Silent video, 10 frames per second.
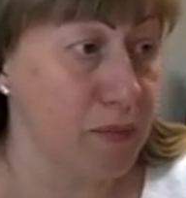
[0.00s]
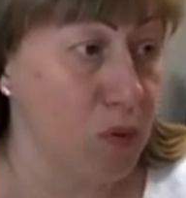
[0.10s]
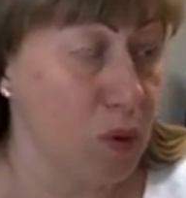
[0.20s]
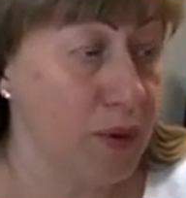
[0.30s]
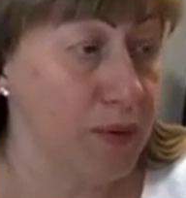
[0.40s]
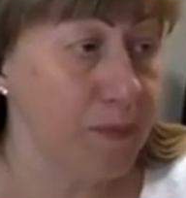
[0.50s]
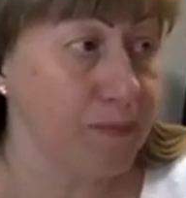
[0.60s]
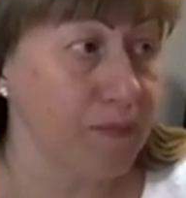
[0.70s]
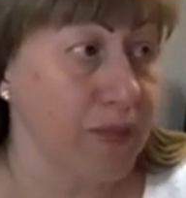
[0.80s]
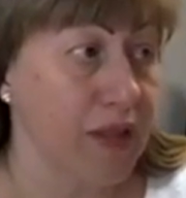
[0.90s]
are born,
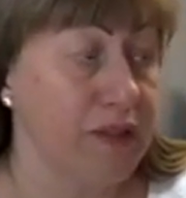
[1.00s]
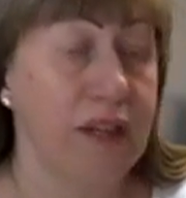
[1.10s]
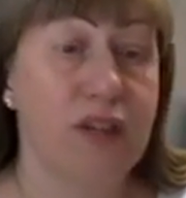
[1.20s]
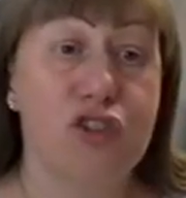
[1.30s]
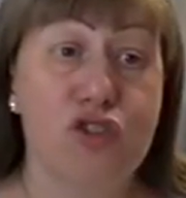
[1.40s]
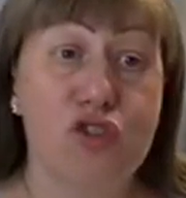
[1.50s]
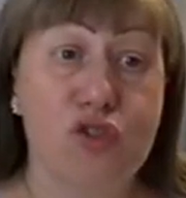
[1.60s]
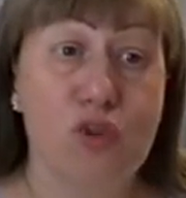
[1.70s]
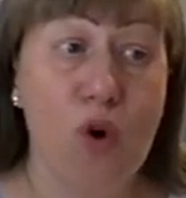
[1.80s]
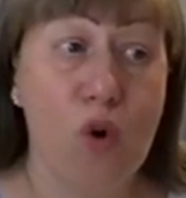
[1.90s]
they are
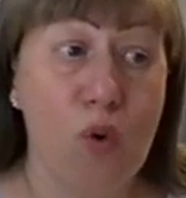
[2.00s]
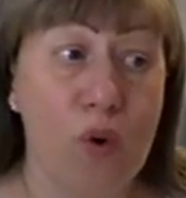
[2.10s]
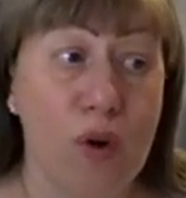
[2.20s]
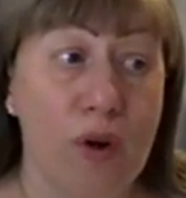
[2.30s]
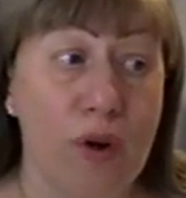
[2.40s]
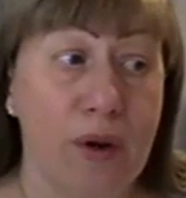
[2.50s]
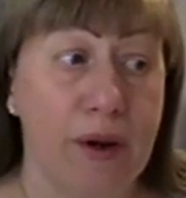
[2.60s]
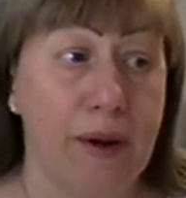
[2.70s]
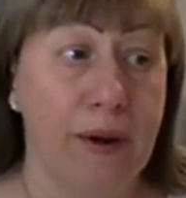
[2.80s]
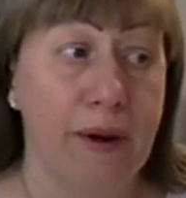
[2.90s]
so
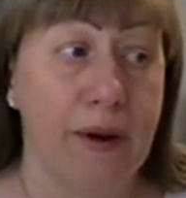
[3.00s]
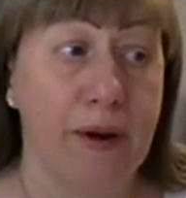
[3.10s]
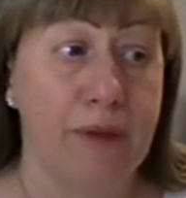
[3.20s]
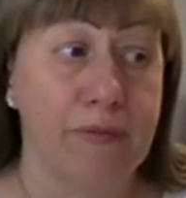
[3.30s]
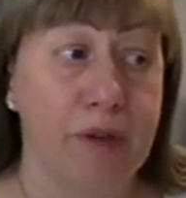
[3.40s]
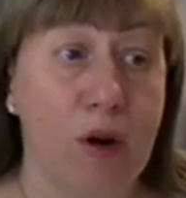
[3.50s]
uh,